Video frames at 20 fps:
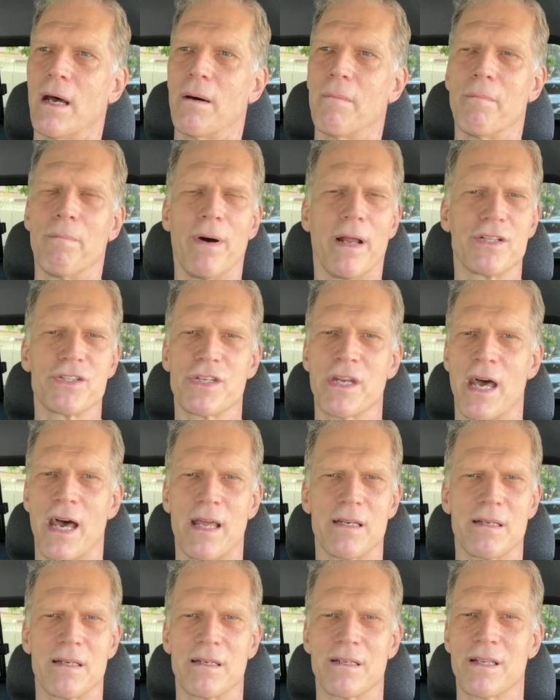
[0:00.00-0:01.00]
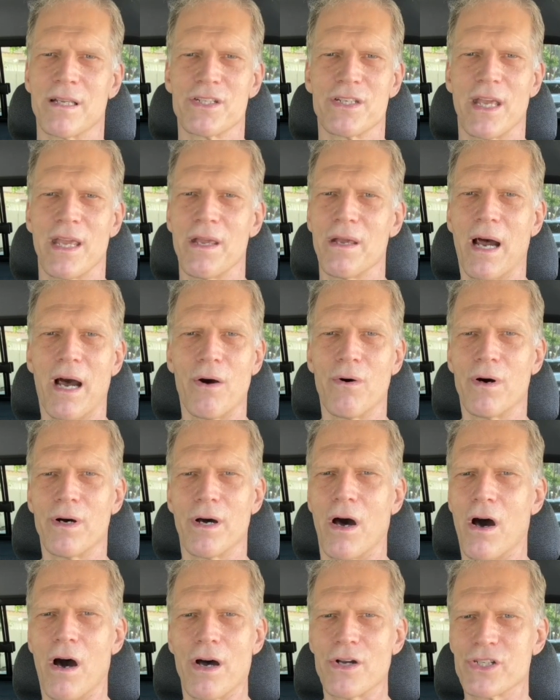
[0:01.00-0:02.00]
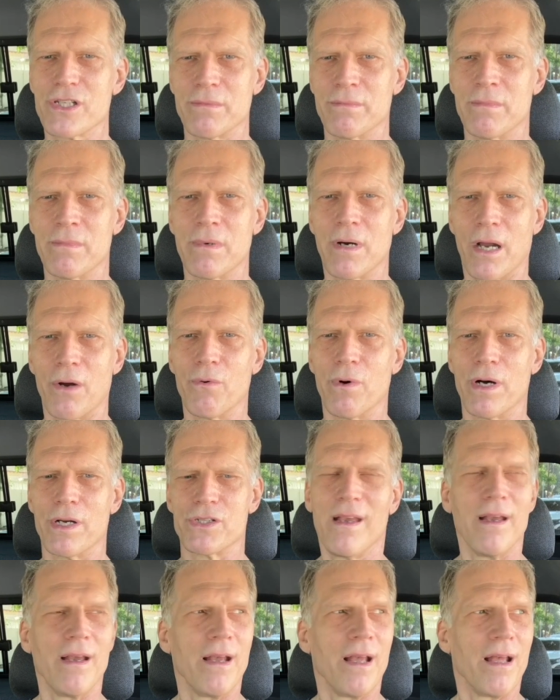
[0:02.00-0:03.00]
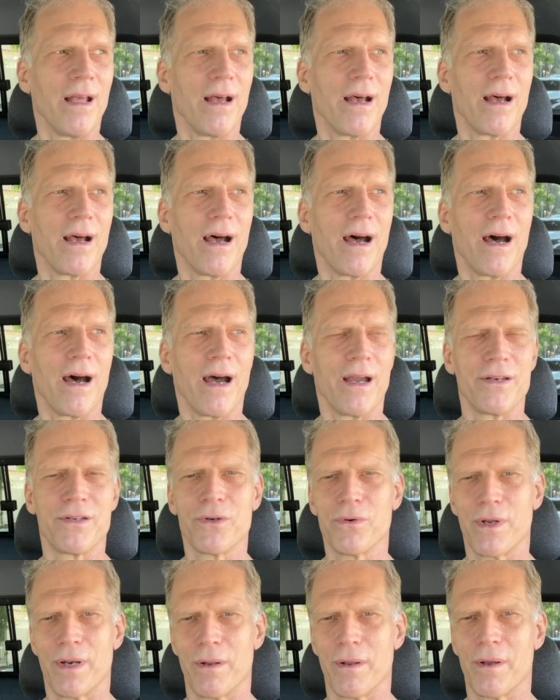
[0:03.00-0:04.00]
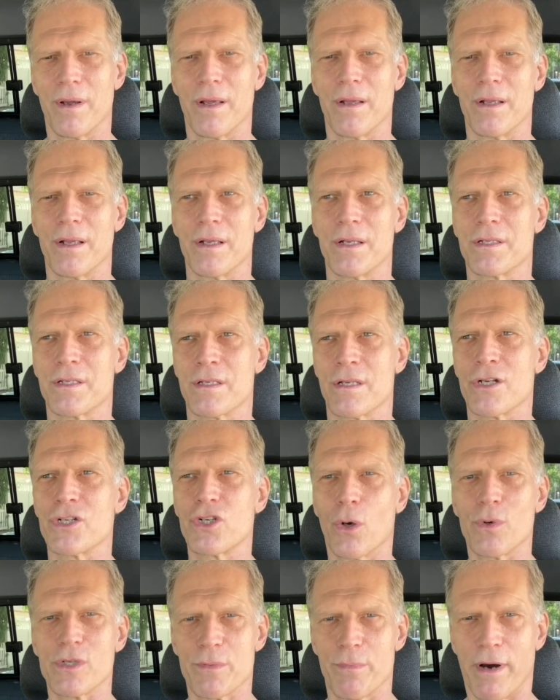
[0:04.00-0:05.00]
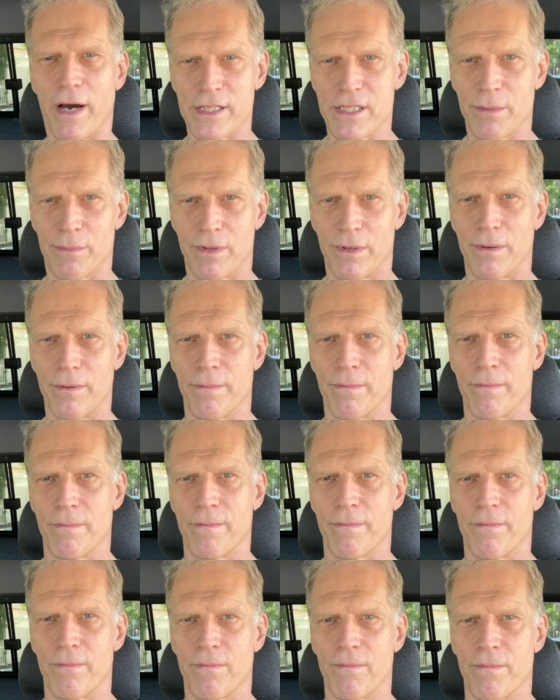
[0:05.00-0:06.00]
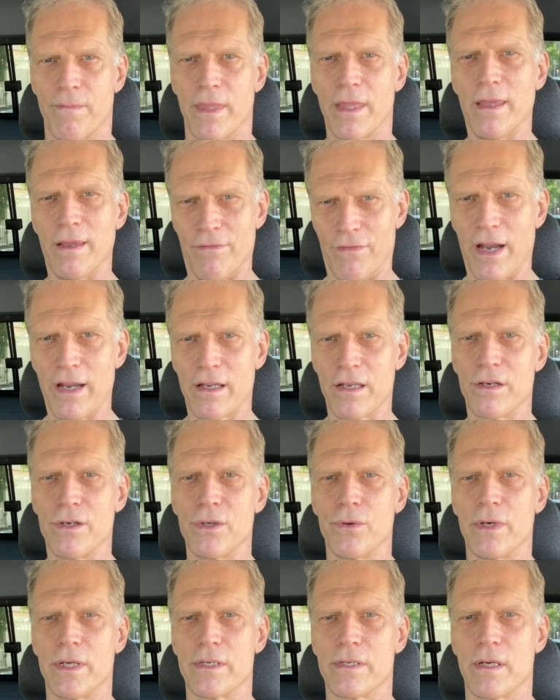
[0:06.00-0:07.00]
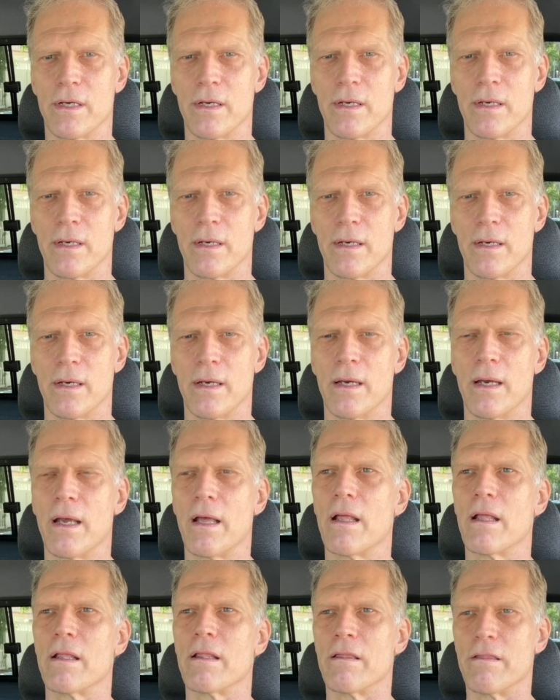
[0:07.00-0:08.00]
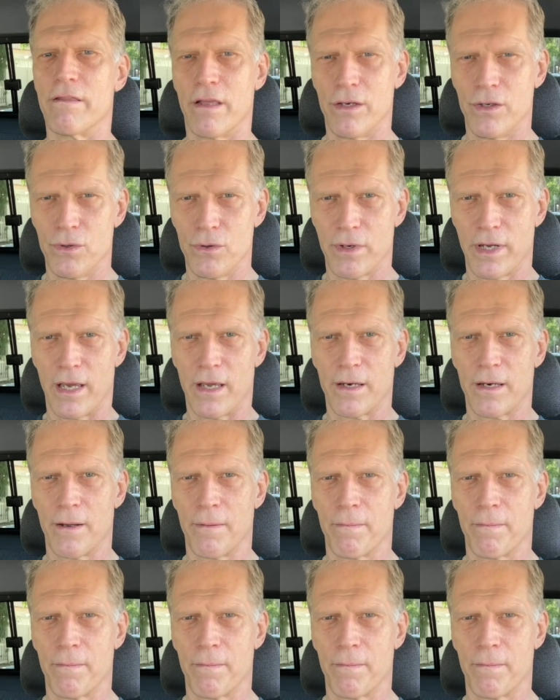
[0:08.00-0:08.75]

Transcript: but it's not to say how awesome I was. I do it to show what's possible. If I can do it, then you can.